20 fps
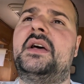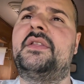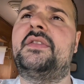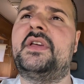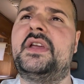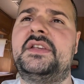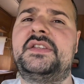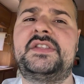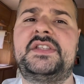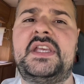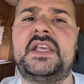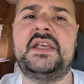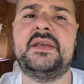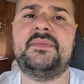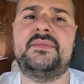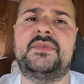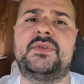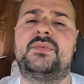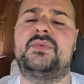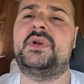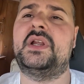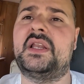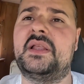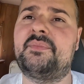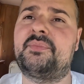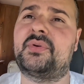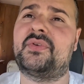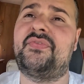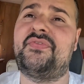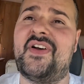They seemed really
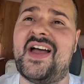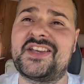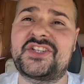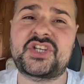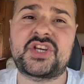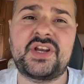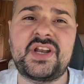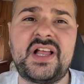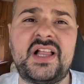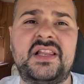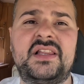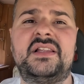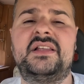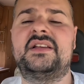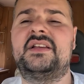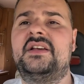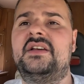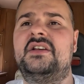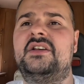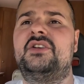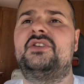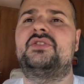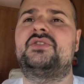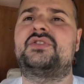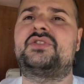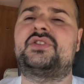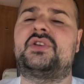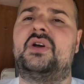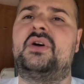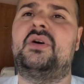professional.
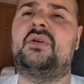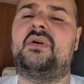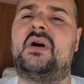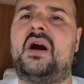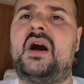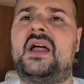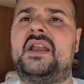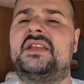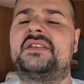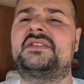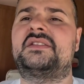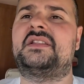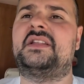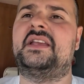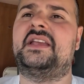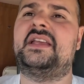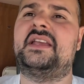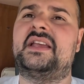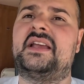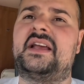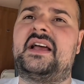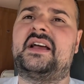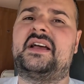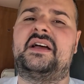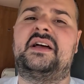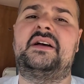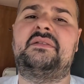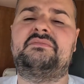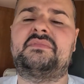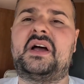So honestly,
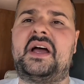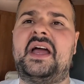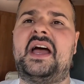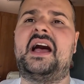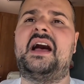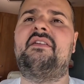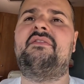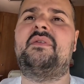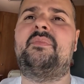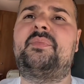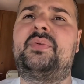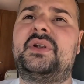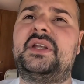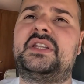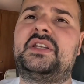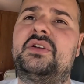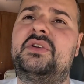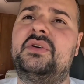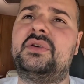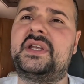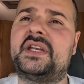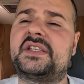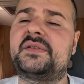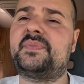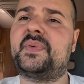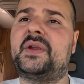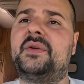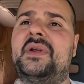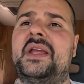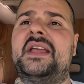I have a pretty good
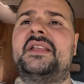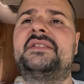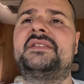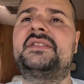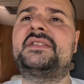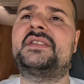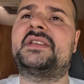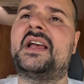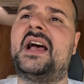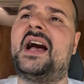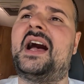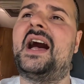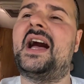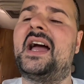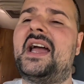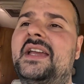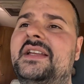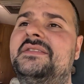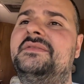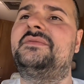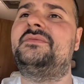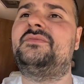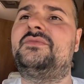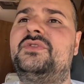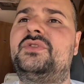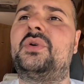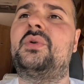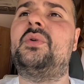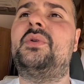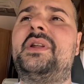experience. I
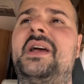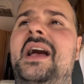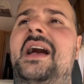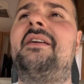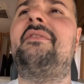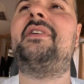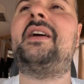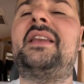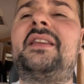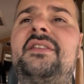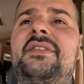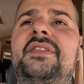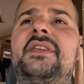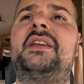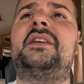don't have any